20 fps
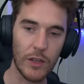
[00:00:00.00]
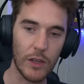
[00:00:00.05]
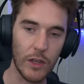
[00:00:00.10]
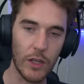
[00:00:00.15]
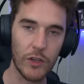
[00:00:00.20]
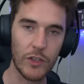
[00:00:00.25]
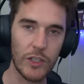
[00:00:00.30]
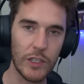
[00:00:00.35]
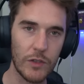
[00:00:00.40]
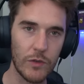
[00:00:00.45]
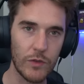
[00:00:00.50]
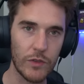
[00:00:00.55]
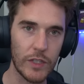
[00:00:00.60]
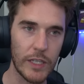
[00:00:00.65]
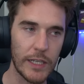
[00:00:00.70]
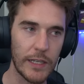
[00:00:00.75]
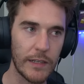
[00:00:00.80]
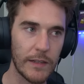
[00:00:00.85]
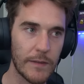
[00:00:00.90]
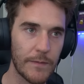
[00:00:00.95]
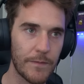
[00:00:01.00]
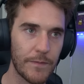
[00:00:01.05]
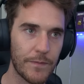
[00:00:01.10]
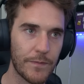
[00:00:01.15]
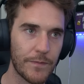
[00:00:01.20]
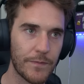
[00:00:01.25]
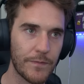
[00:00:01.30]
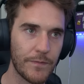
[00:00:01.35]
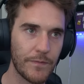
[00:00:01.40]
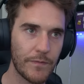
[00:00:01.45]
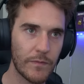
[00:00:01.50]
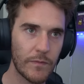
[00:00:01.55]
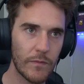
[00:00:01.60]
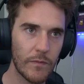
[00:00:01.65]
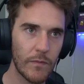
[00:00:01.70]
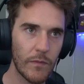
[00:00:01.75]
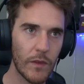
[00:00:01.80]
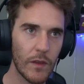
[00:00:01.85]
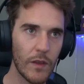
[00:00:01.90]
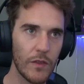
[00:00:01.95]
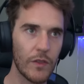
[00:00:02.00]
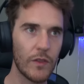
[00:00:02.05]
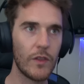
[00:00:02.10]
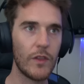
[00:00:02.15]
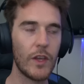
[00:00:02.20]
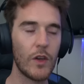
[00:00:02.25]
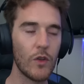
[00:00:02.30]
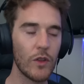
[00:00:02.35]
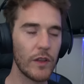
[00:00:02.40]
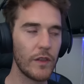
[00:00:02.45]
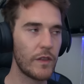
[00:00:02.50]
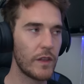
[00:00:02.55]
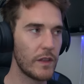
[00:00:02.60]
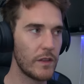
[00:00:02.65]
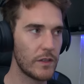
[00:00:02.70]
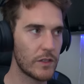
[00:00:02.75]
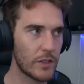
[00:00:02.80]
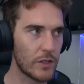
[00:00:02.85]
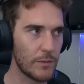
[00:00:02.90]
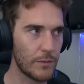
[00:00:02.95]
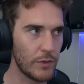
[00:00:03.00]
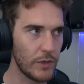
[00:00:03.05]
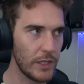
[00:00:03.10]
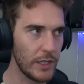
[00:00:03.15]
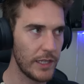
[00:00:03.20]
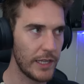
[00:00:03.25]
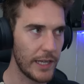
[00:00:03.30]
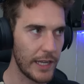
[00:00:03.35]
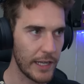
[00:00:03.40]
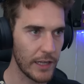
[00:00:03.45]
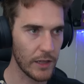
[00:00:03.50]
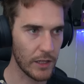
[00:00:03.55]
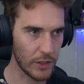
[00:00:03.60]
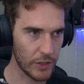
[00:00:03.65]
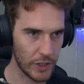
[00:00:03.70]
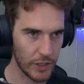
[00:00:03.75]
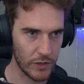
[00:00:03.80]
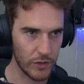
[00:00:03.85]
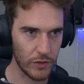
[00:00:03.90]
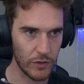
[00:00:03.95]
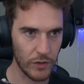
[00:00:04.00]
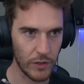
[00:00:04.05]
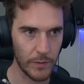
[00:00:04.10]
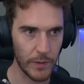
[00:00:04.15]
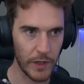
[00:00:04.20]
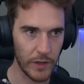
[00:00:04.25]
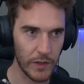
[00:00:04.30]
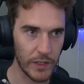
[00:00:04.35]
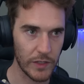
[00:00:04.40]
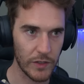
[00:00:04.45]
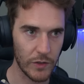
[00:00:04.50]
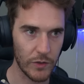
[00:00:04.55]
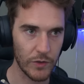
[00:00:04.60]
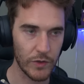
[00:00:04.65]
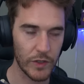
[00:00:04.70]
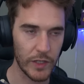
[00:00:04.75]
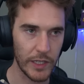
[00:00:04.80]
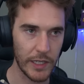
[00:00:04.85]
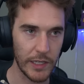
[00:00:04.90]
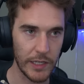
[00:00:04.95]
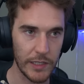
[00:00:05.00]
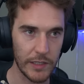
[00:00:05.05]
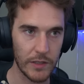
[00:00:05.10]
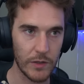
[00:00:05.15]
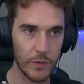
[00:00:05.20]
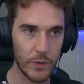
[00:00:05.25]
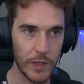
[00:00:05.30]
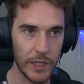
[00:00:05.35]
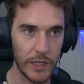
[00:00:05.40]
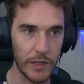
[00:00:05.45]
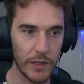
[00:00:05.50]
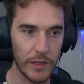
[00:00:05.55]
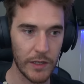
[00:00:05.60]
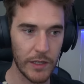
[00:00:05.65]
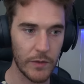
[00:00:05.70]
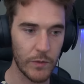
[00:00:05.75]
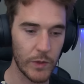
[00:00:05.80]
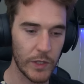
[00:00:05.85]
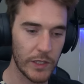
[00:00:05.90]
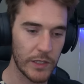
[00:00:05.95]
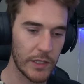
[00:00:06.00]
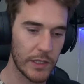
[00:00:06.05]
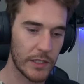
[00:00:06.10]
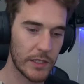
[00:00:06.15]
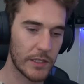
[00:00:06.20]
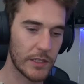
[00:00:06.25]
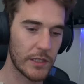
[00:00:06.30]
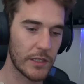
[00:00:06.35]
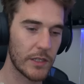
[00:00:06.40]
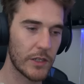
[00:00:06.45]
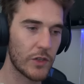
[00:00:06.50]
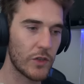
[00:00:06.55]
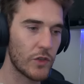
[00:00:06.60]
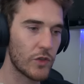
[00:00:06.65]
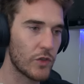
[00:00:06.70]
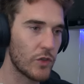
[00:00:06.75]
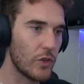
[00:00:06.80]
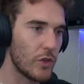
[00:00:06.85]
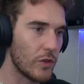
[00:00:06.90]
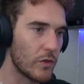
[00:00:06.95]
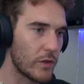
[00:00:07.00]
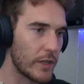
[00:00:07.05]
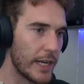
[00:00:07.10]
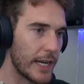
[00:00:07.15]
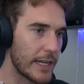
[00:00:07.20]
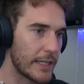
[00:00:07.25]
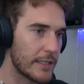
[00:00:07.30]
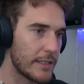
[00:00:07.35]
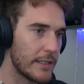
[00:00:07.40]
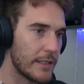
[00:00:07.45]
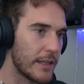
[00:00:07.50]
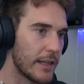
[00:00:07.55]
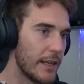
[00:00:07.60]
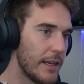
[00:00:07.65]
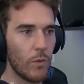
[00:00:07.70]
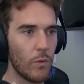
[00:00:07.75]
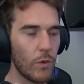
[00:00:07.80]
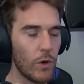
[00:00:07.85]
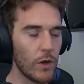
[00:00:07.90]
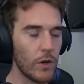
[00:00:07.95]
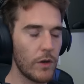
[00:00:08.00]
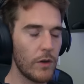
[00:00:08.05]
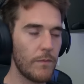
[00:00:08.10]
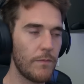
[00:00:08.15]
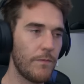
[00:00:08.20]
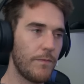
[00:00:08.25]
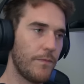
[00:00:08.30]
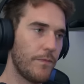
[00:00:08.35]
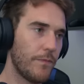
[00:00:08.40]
a logical thing. The only thing that's completely illogical about this whole thing is the way in which this uh, controller reacted. One